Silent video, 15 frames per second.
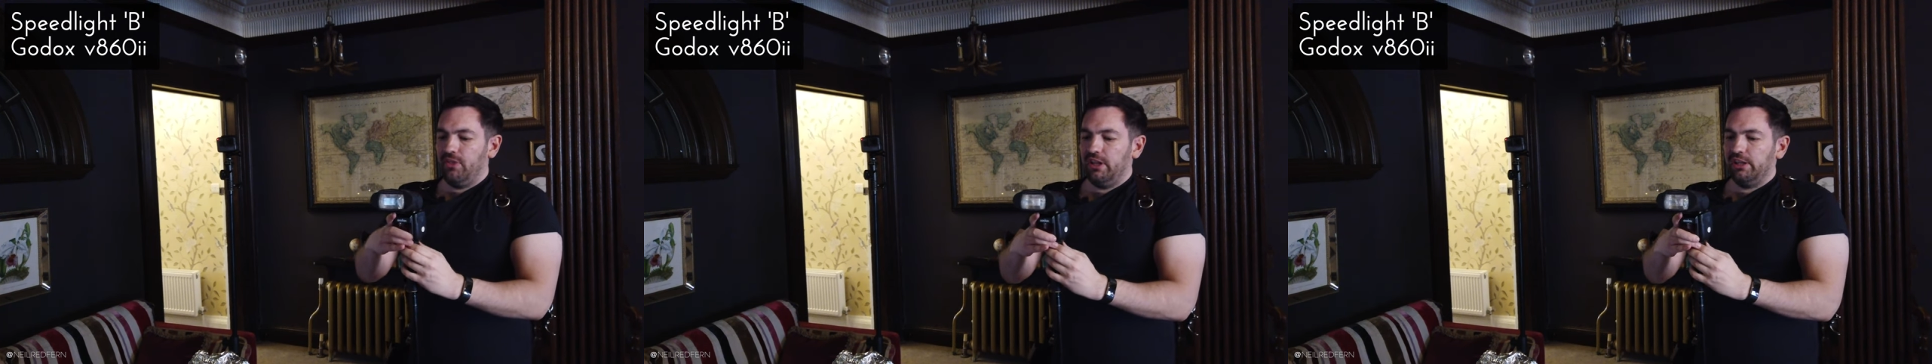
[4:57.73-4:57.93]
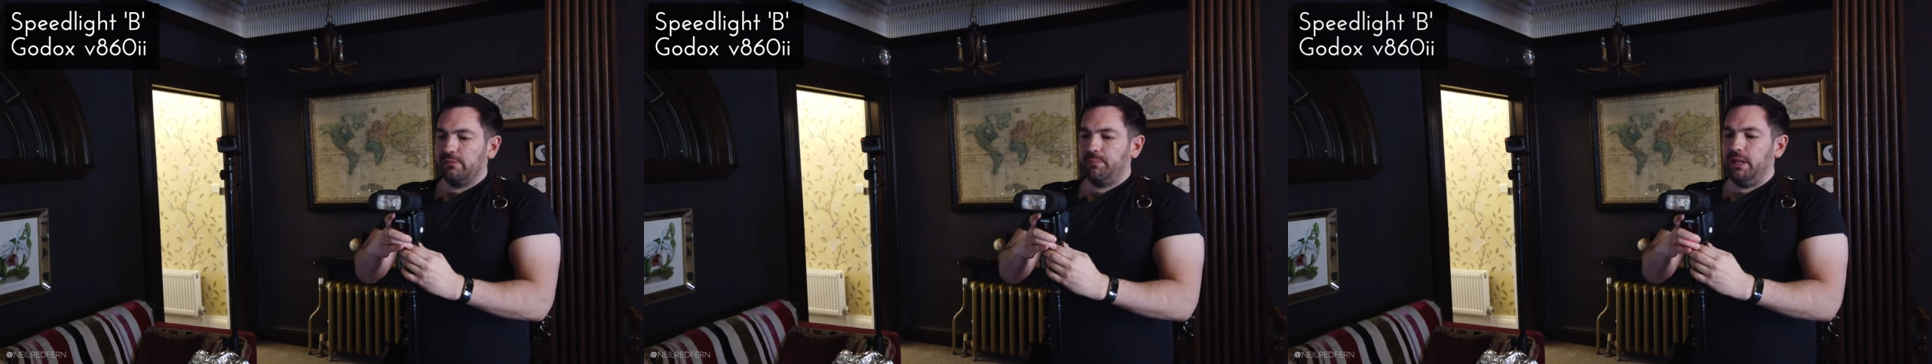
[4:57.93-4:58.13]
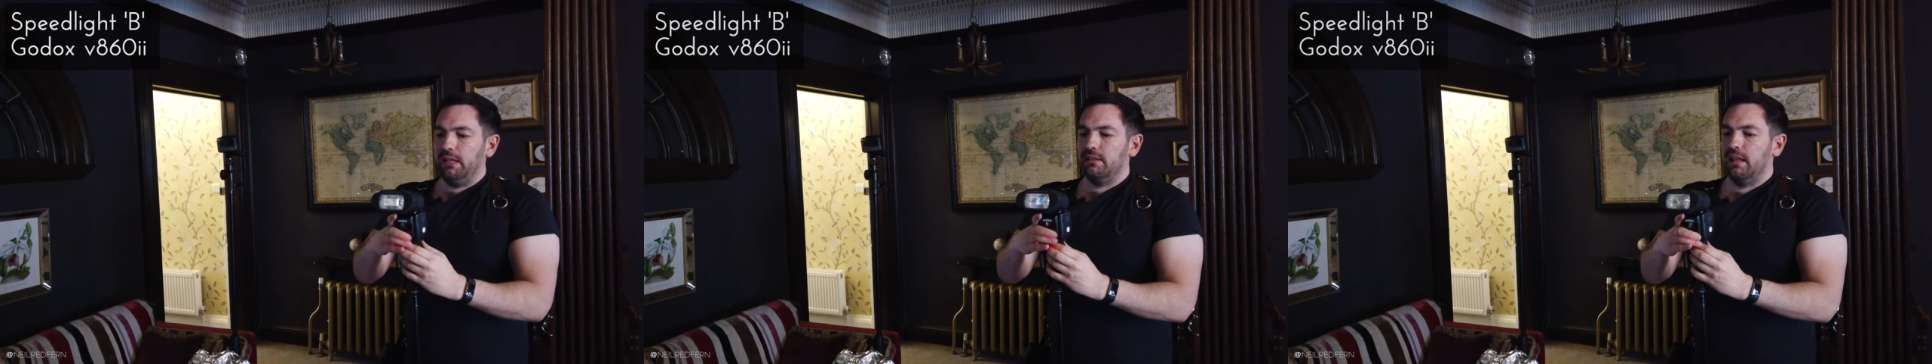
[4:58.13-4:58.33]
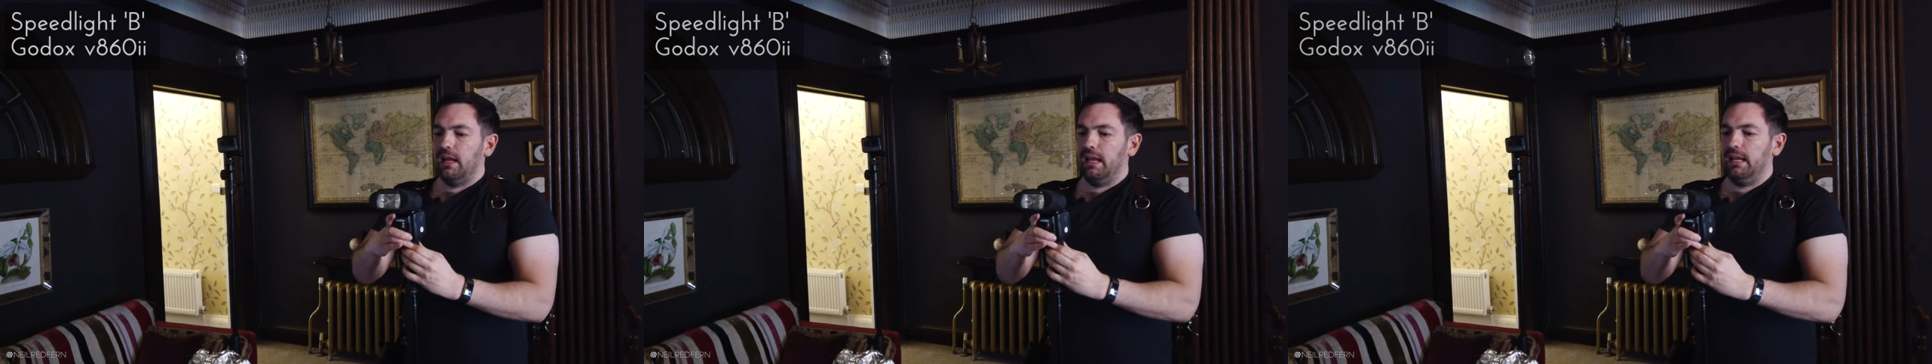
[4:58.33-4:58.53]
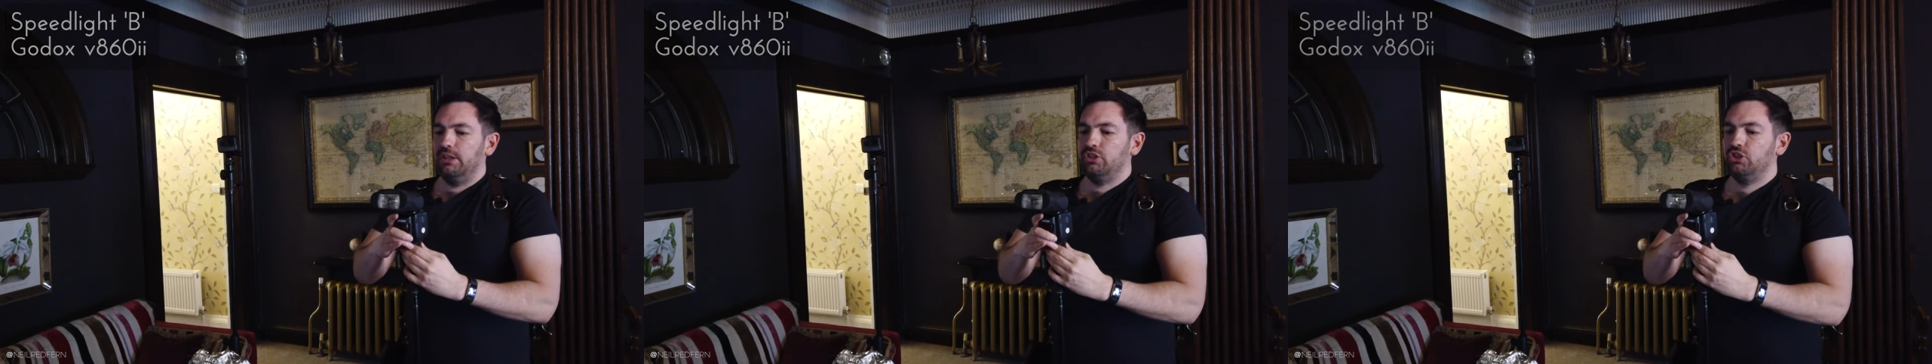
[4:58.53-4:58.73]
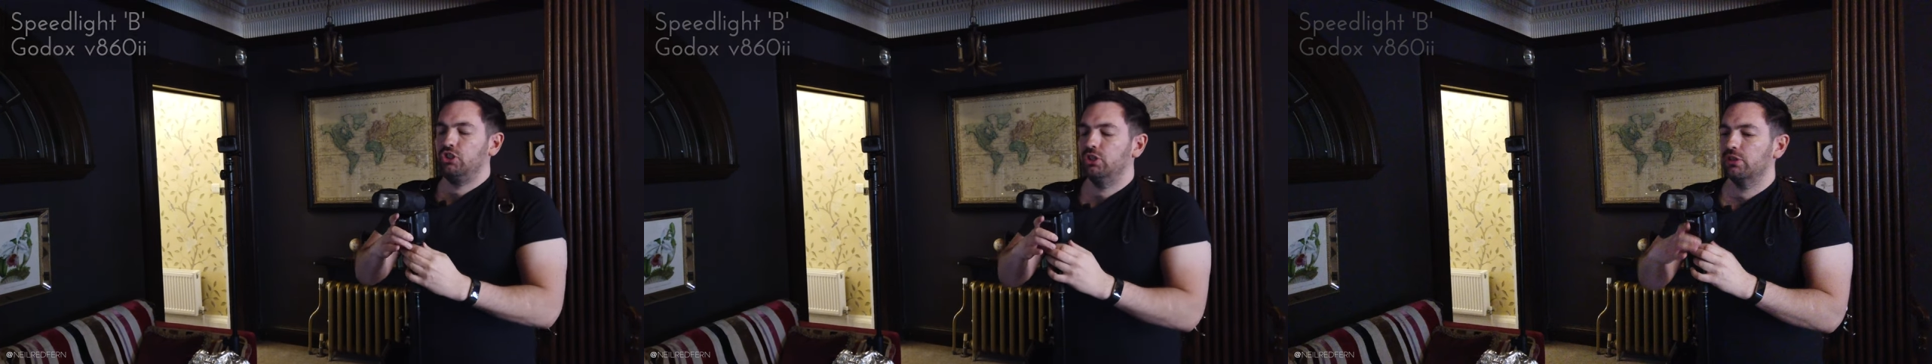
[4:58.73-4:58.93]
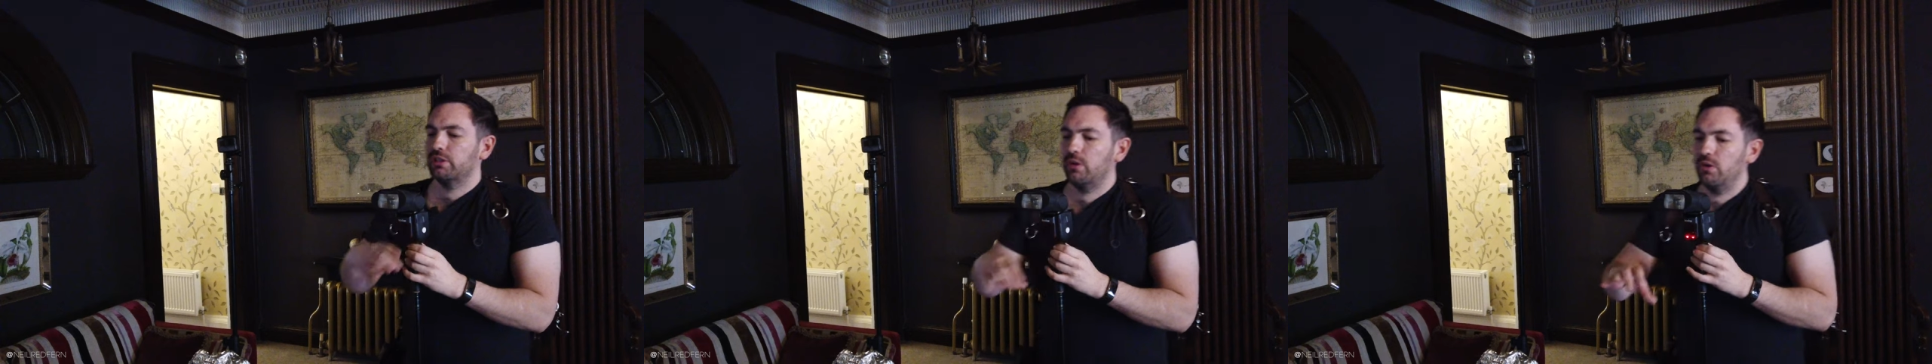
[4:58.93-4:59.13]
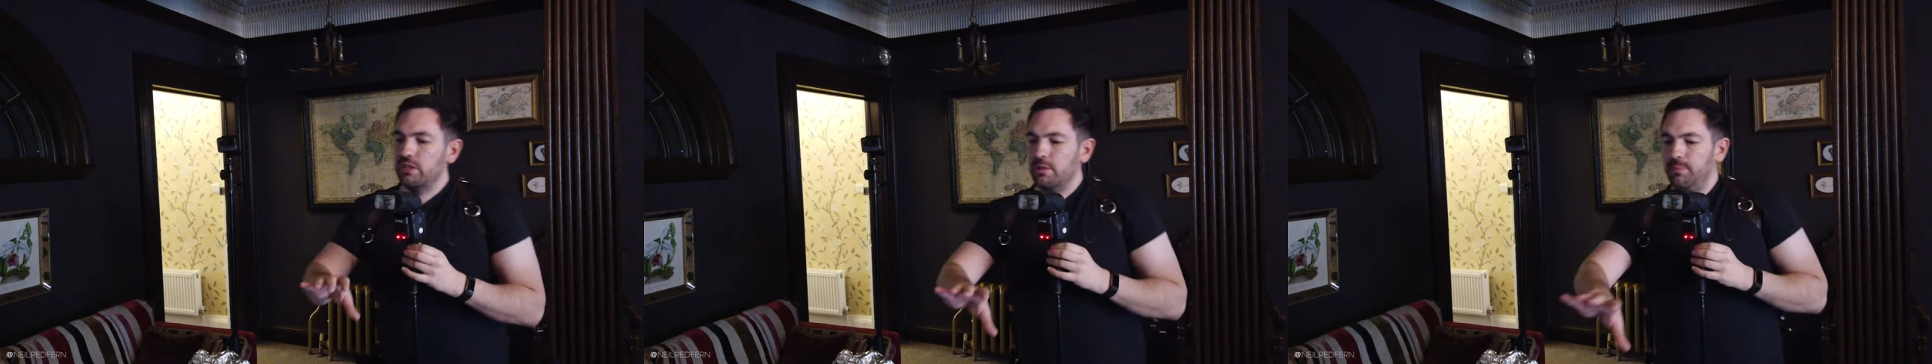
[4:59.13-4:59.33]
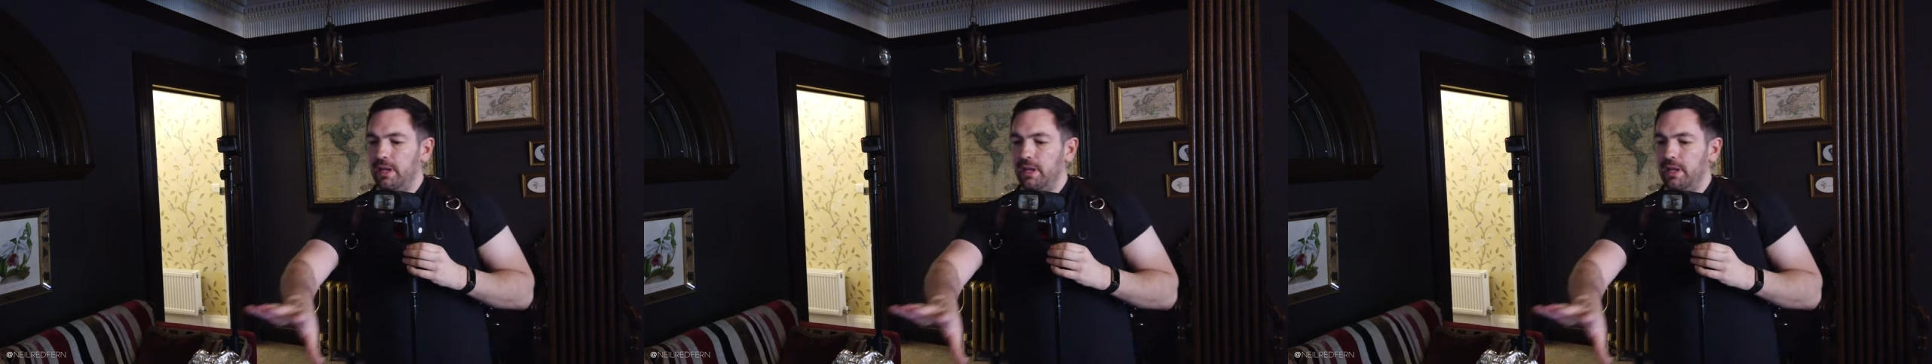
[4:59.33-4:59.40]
job of this speed light is just going to